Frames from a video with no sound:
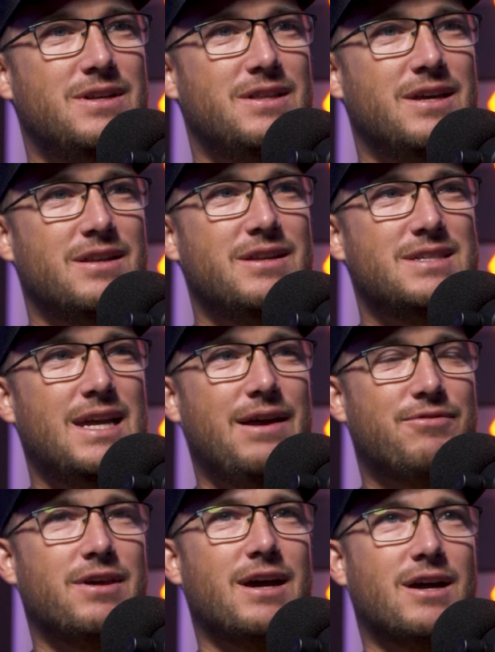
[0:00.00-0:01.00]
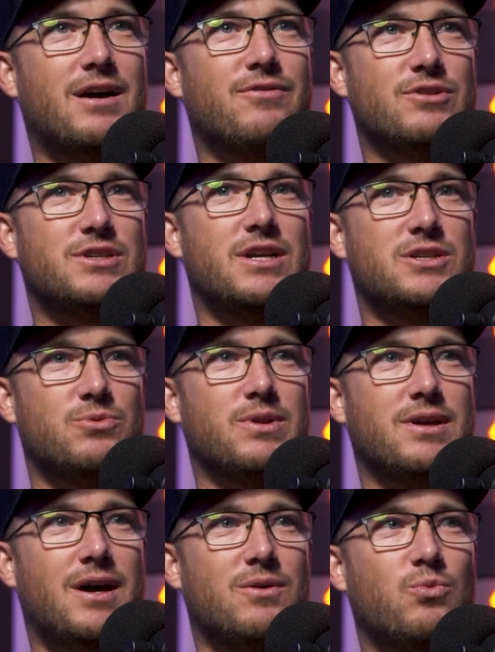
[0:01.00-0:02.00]
Like, let's have that conversation
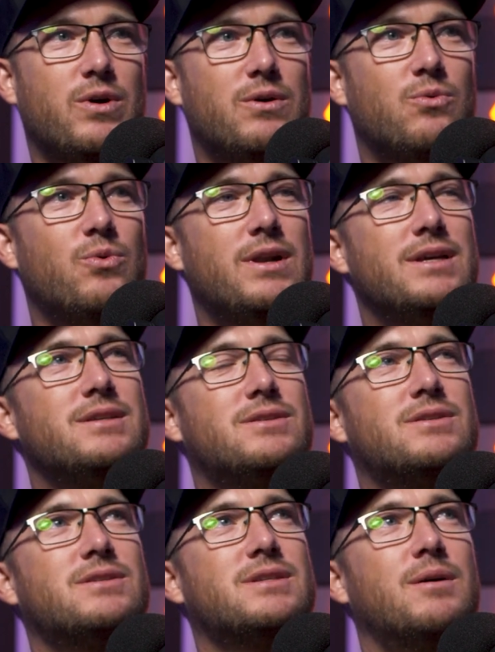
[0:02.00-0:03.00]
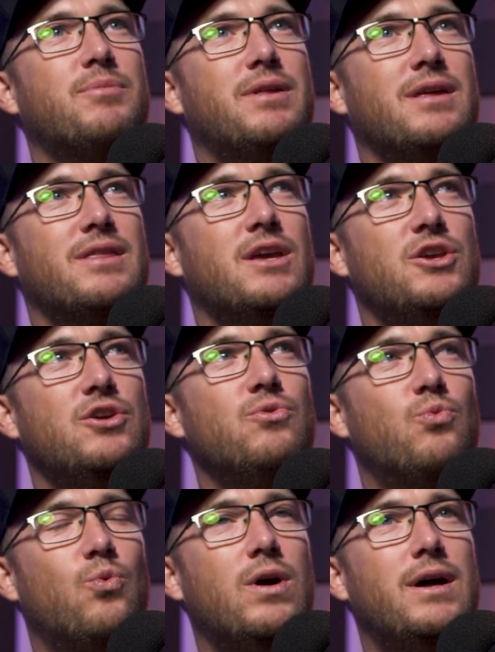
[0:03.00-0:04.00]
with God. What is something that you
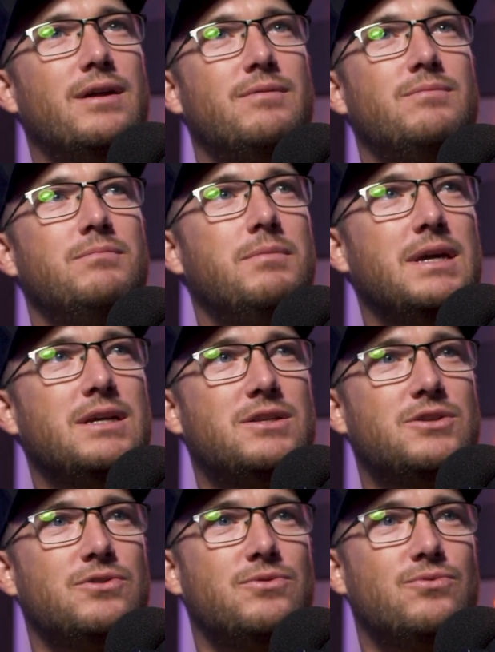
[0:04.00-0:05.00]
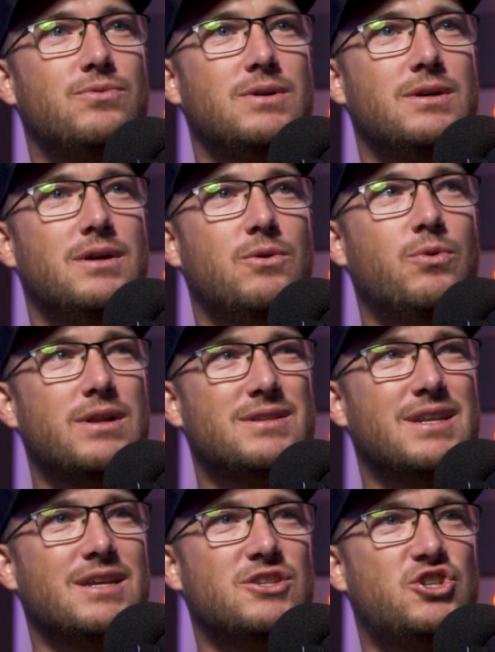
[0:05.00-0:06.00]
want me to, what is
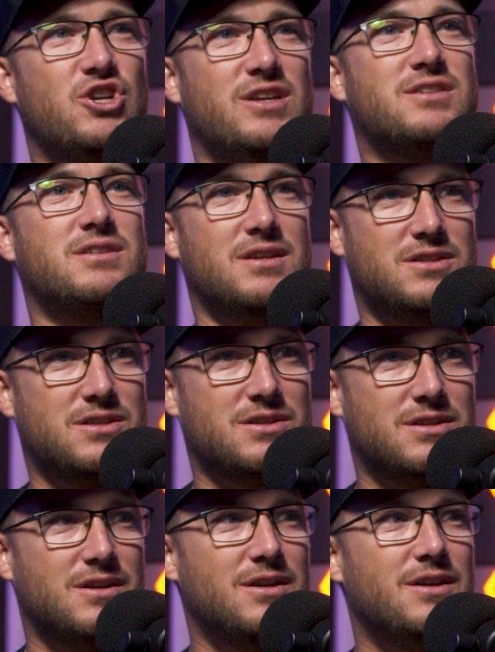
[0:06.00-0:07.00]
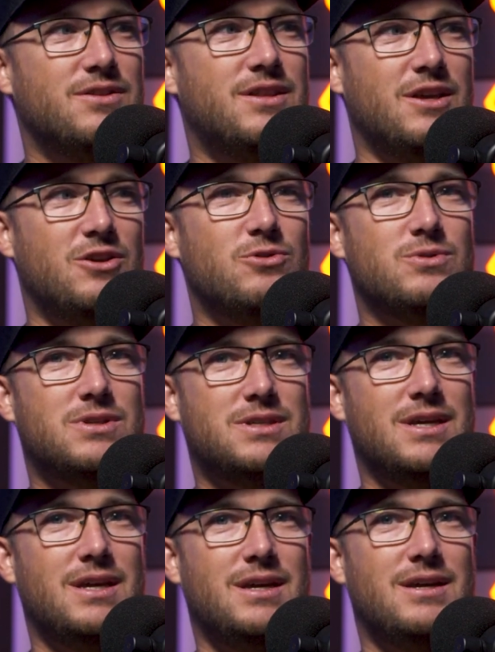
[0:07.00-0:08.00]
an injustice that you
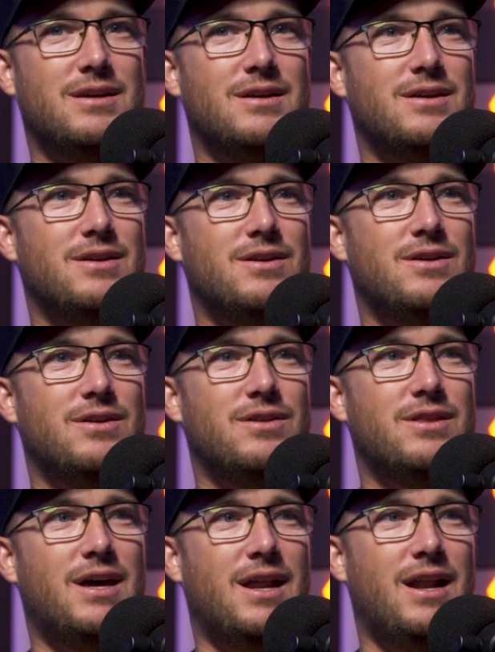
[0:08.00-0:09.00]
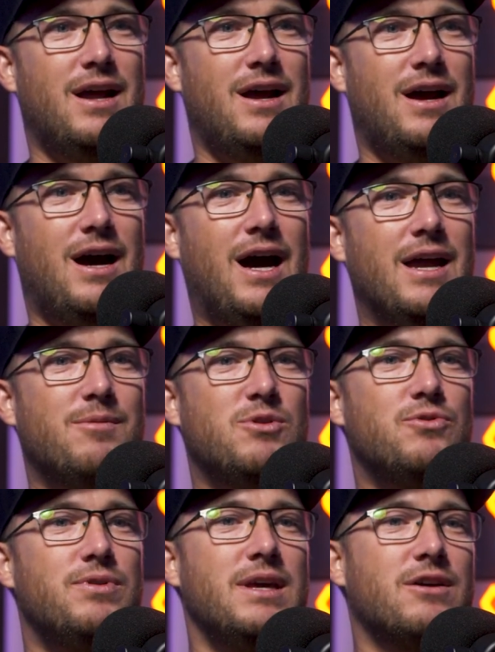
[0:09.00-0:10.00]
see that I am
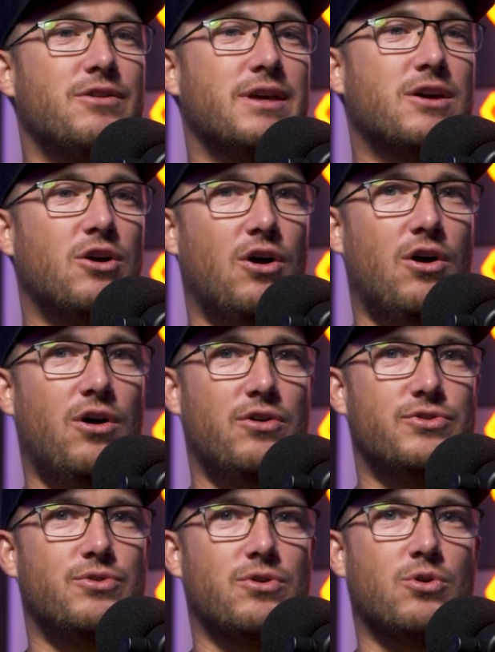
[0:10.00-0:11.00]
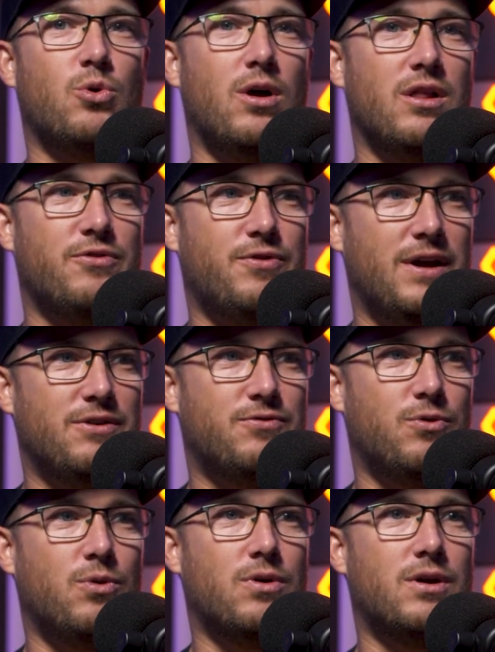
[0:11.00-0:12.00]
uniquely called or qualified
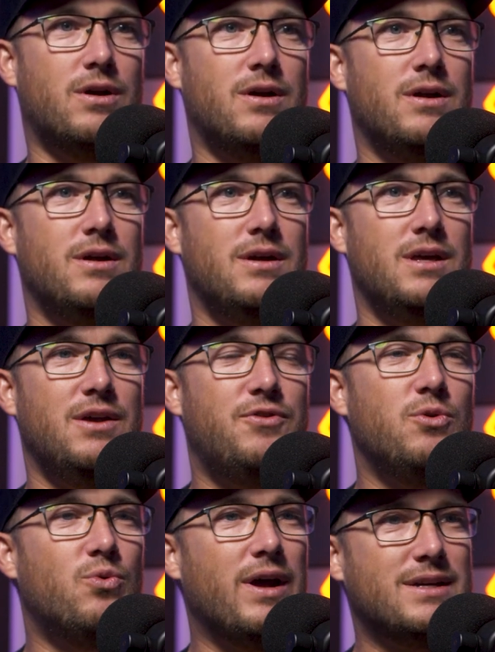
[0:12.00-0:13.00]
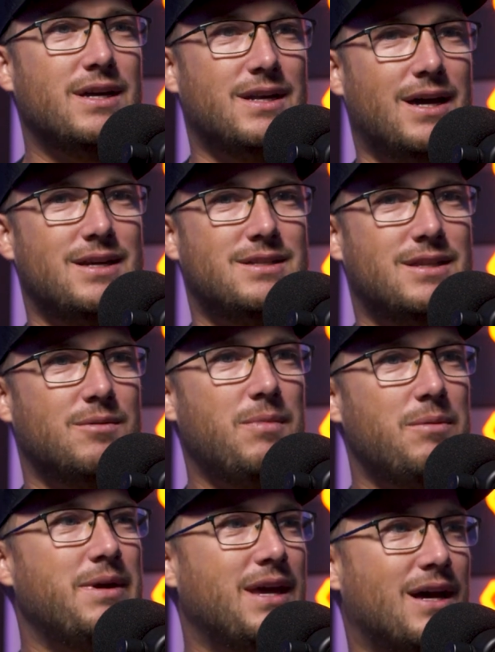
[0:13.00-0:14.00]
for? If you recognize it, then
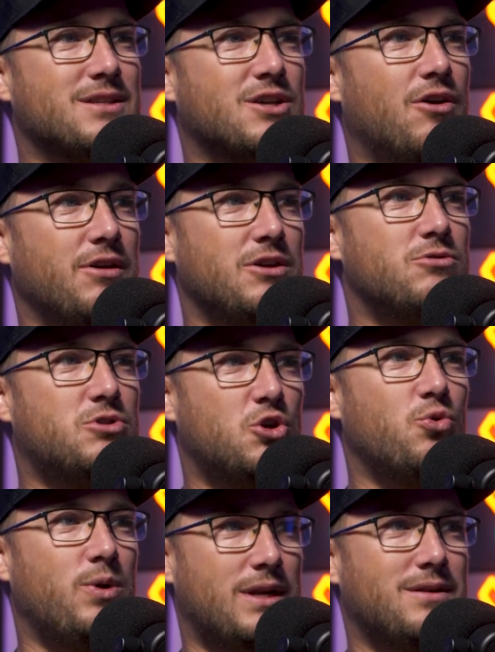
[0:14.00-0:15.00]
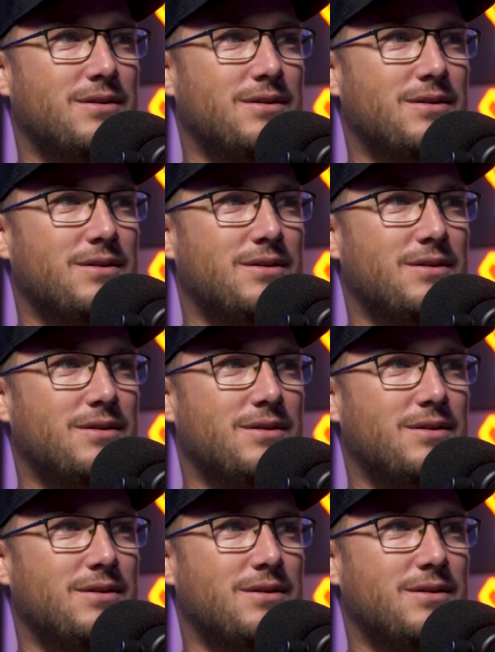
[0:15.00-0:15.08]
maybe God's calling you to it.